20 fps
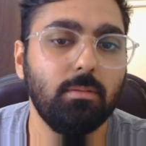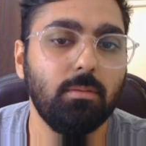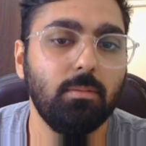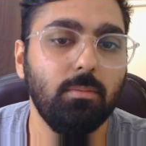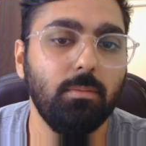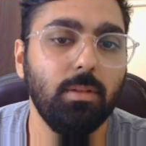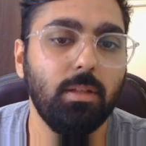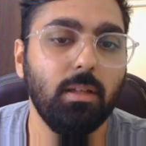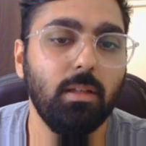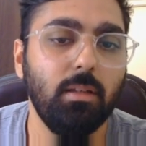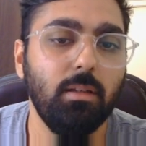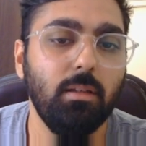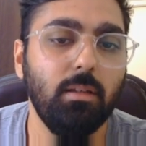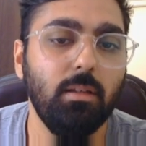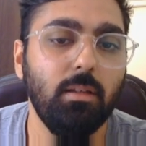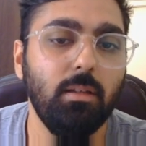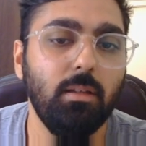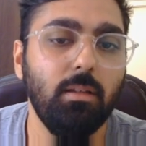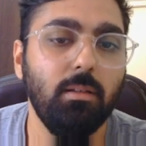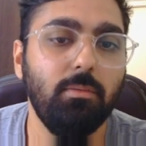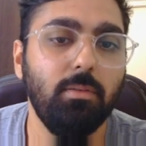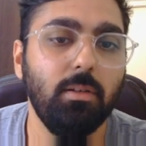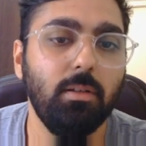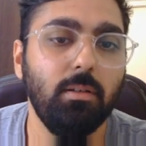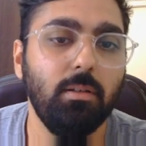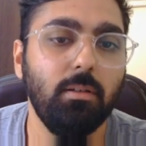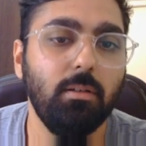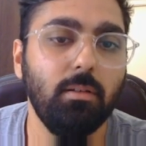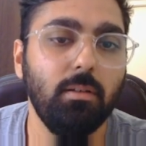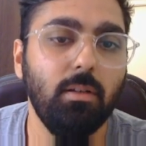We can
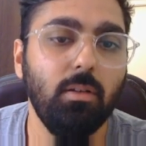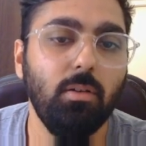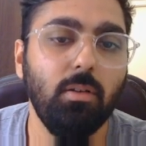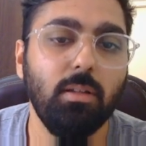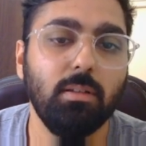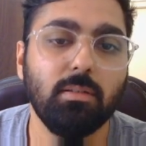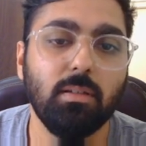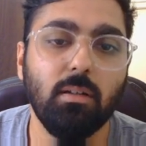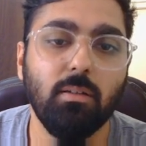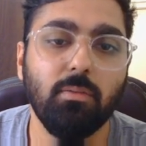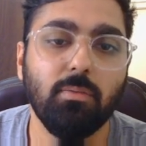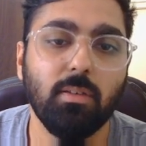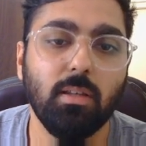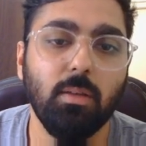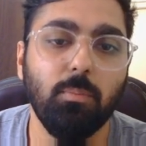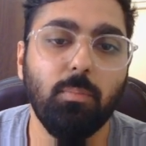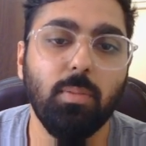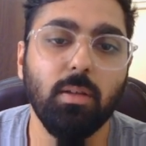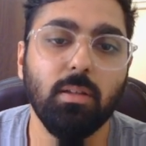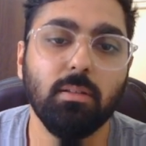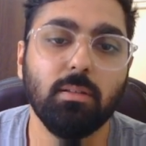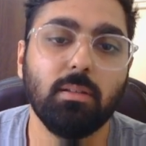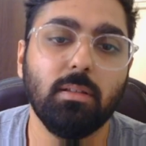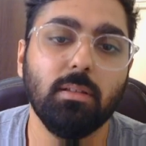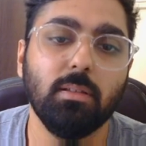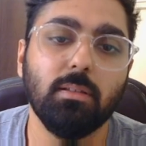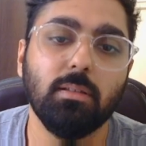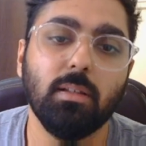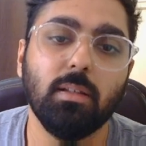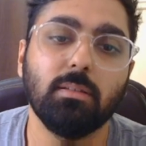even, instead of keeping
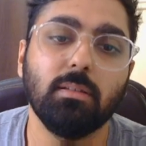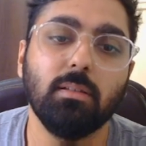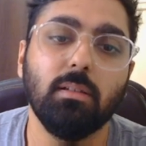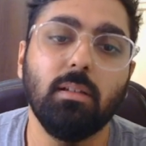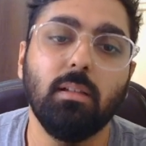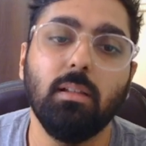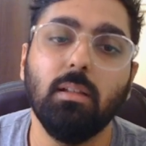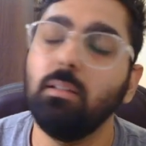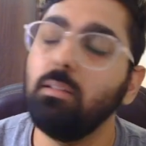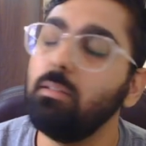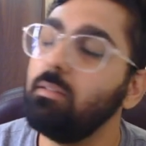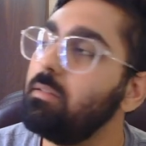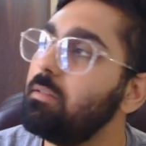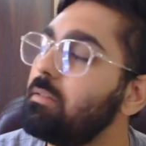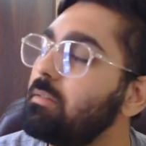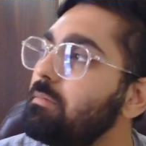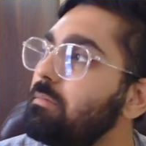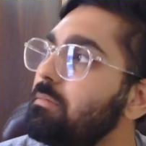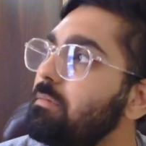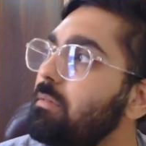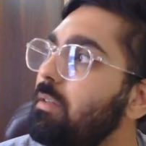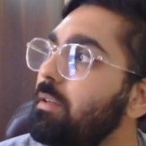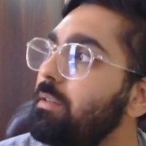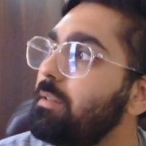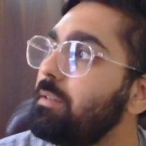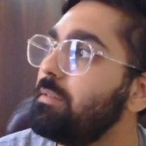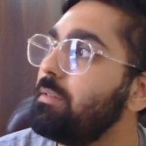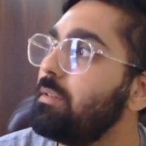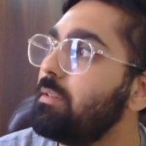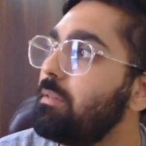this as a list,
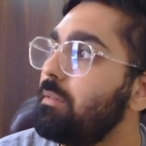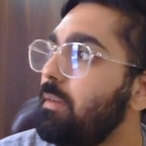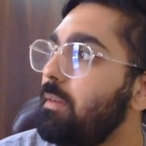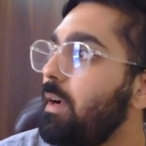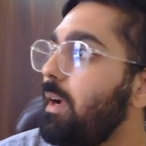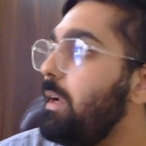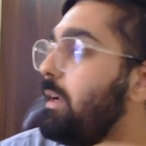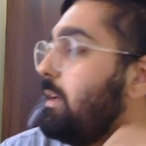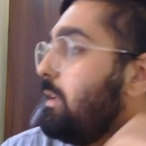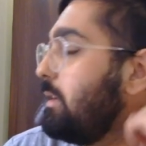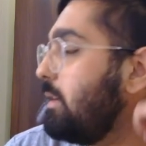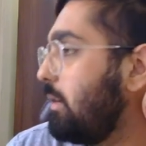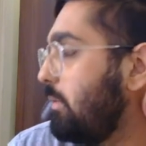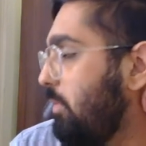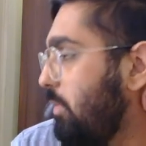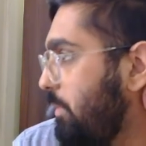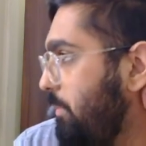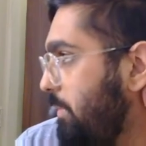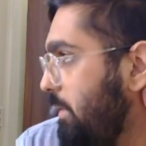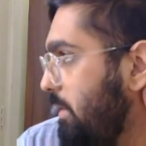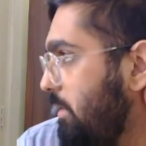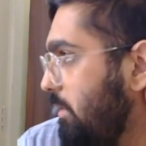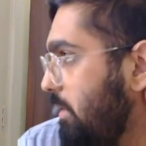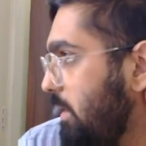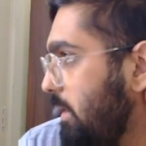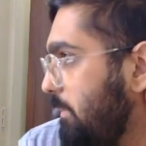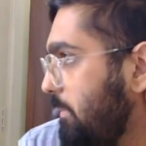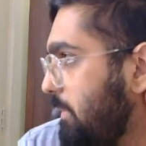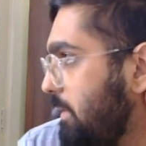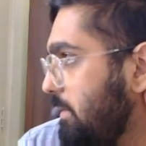another idea would be to
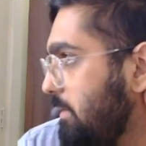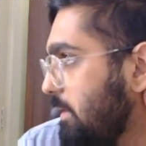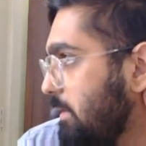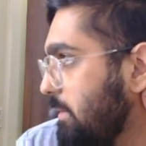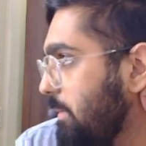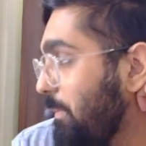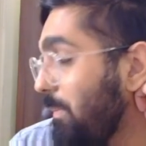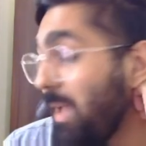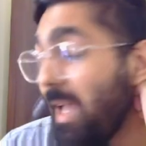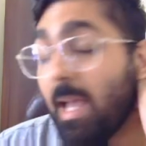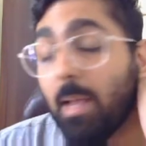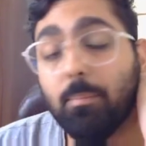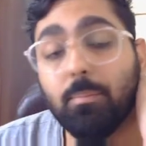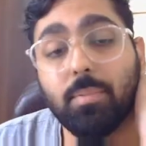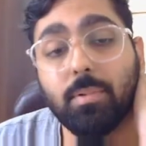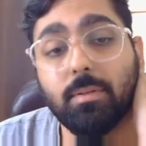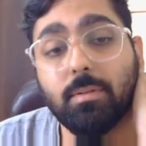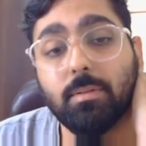keep this as a map